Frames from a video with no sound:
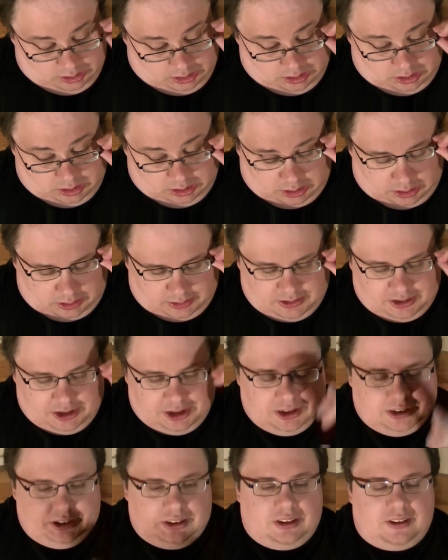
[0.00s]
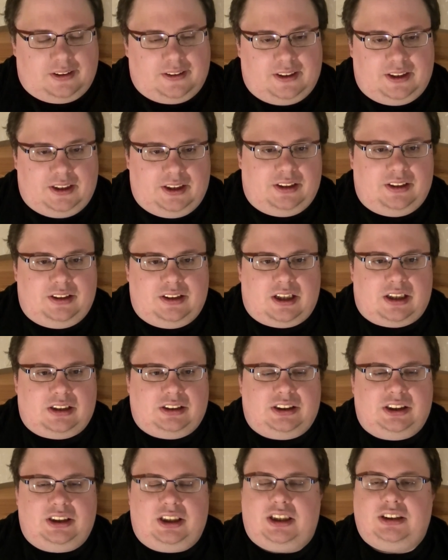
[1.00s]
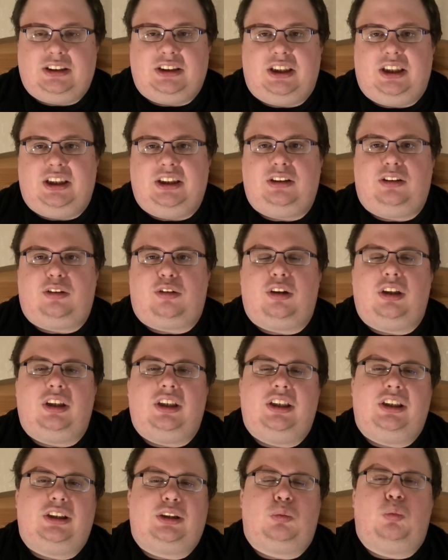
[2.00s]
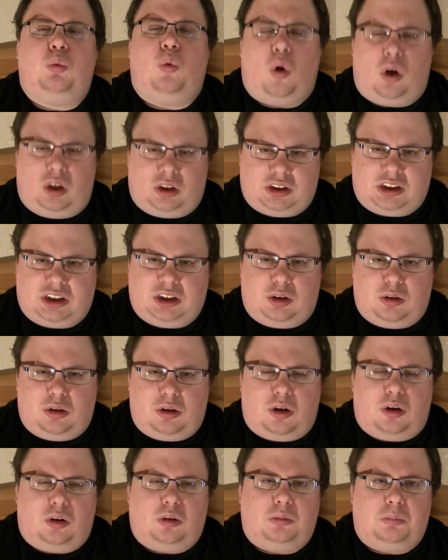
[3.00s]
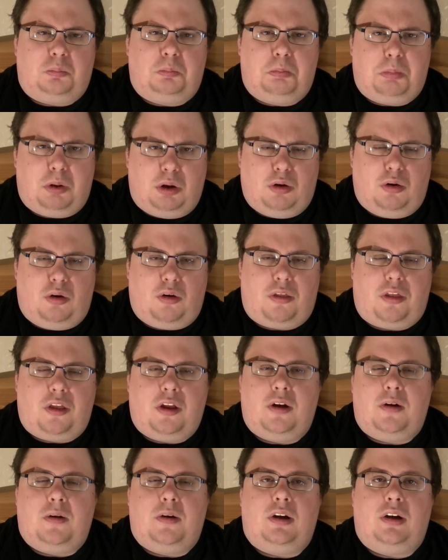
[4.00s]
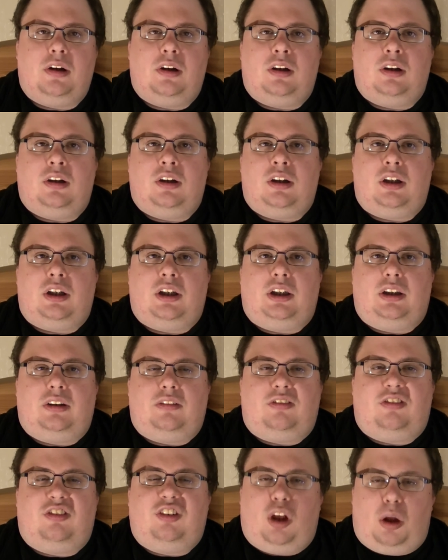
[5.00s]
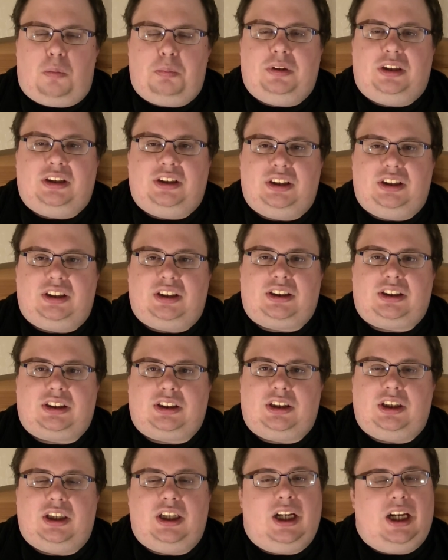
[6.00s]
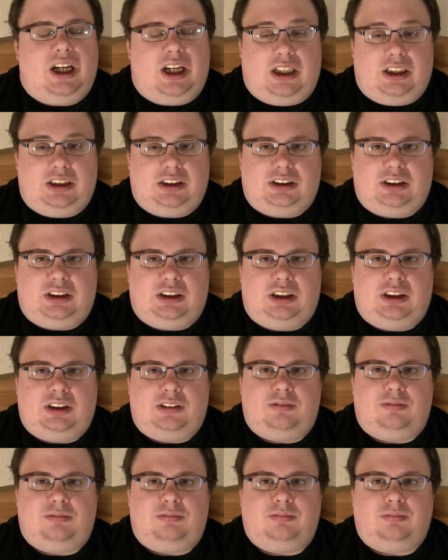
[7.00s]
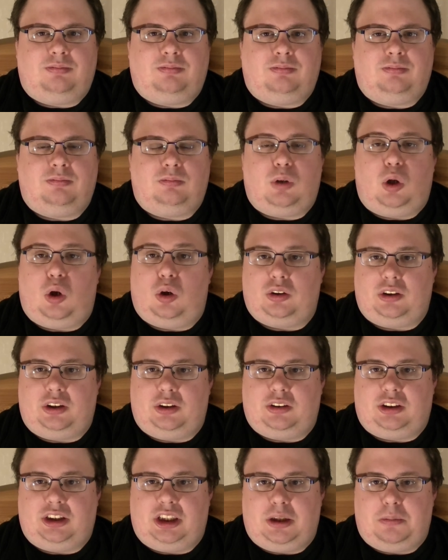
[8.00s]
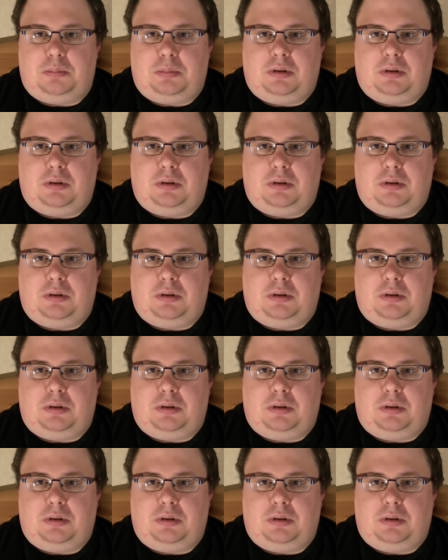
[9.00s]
And then the 1988 release was on both floppy disk and audio tape,